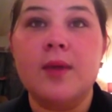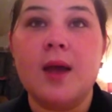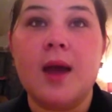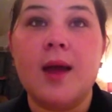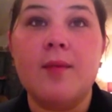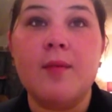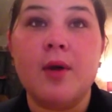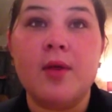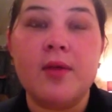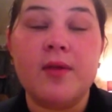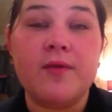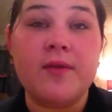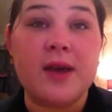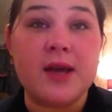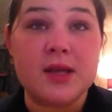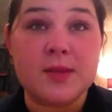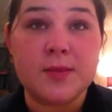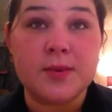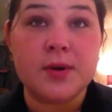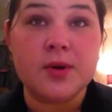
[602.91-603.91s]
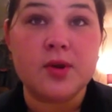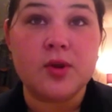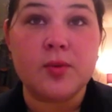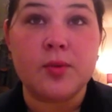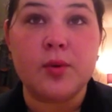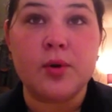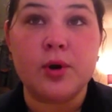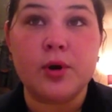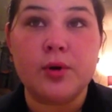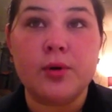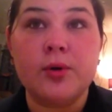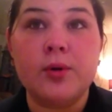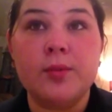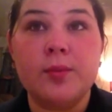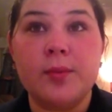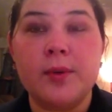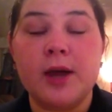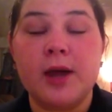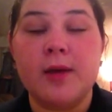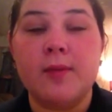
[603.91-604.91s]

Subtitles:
I'm on the Facebook support group